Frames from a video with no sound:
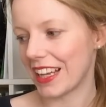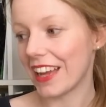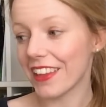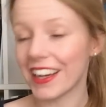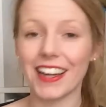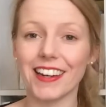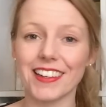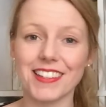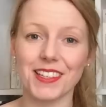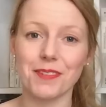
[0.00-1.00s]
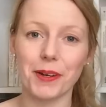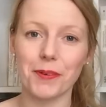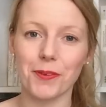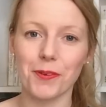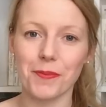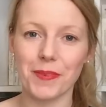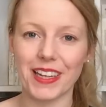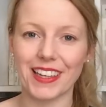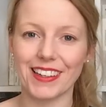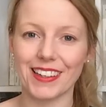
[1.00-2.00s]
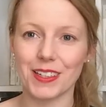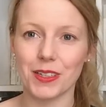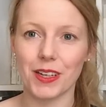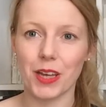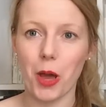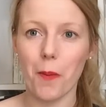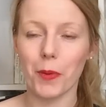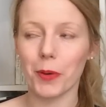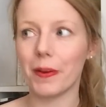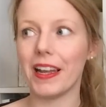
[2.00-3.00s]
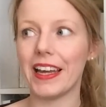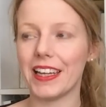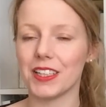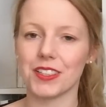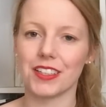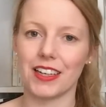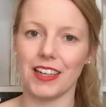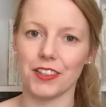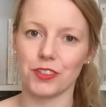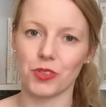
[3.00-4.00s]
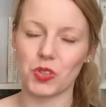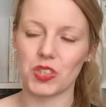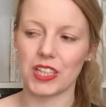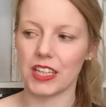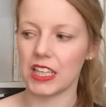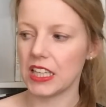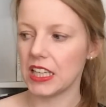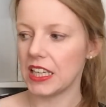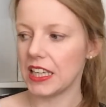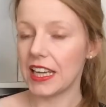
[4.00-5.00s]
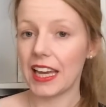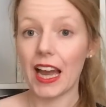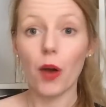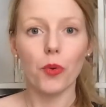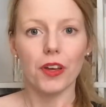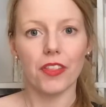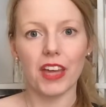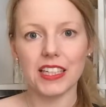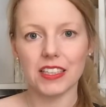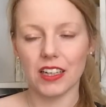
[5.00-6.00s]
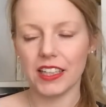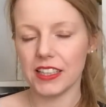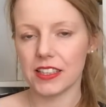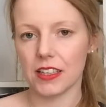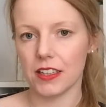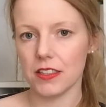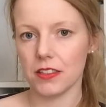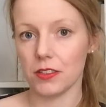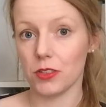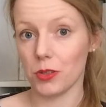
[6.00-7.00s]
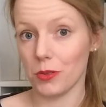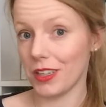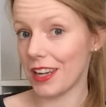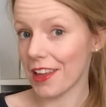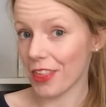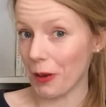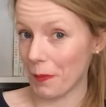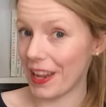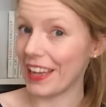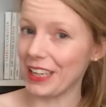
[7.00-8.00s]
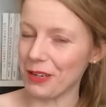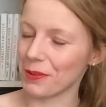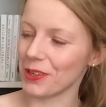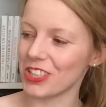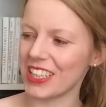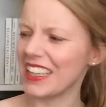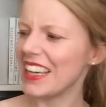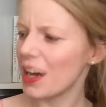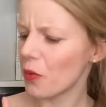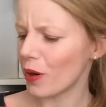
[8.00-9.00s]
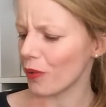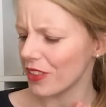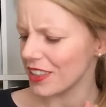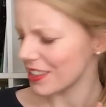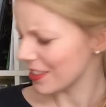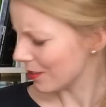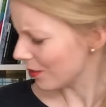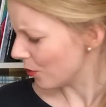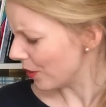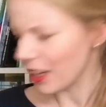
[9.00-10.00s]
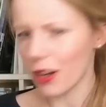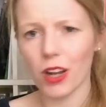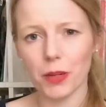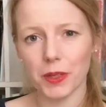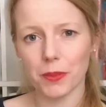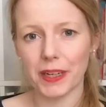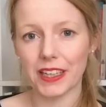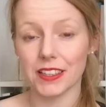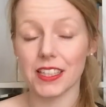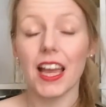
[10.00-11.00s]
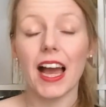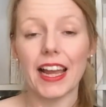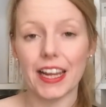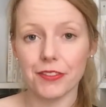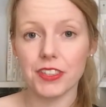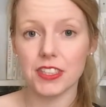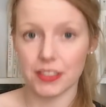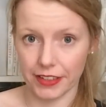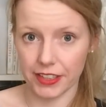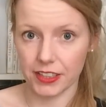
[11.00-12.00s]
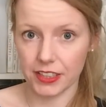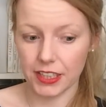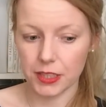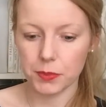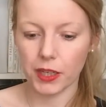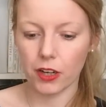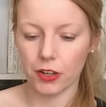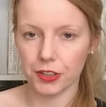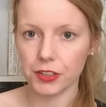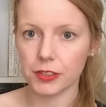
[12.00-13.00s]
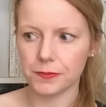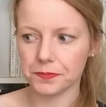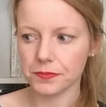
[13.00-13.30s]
other colors in my room and more planned colors, so to say. Oh, that leads us to another blanket project. Wow, this is really all about the blankets. I haven't started it yet because